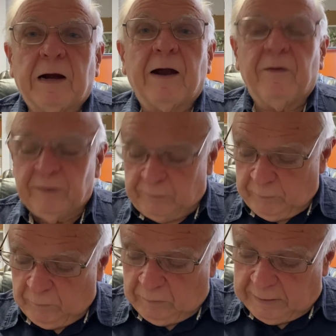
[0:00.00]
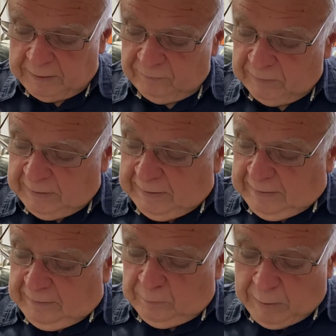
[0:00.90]
our eternal life.
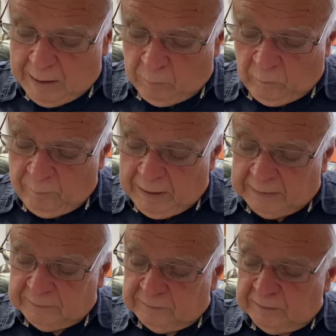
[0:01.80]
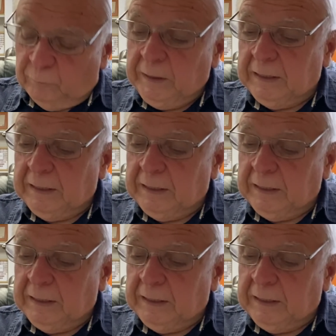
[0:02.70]
The Bible reminds us that